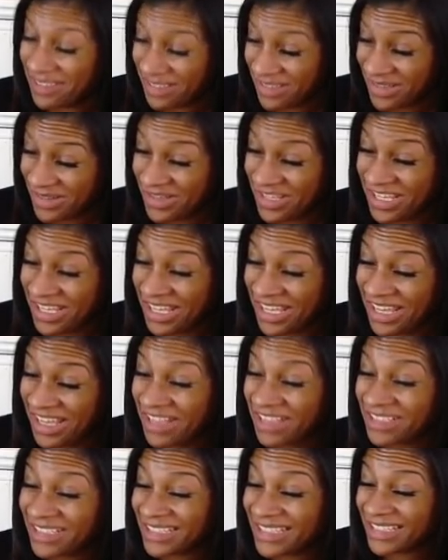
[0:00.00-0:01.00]

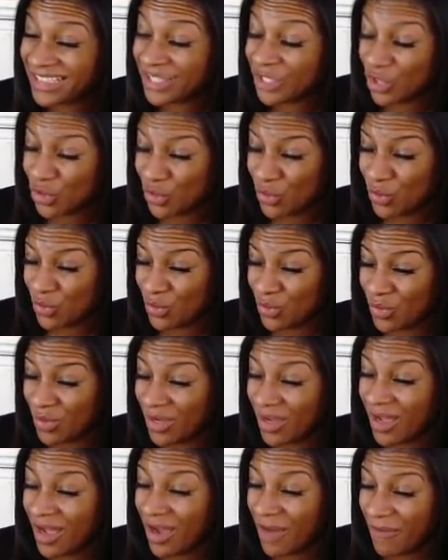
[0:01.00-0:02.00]
Okay, so,
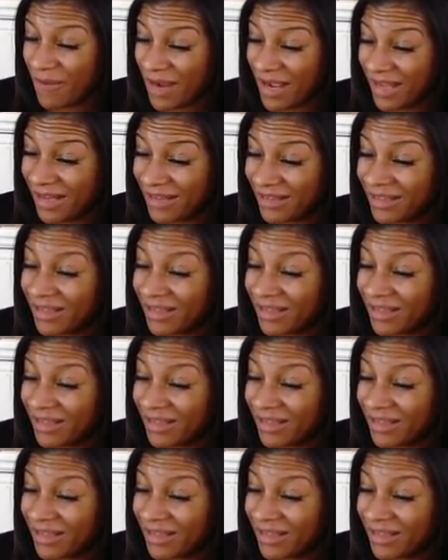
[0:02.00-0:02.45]
all right.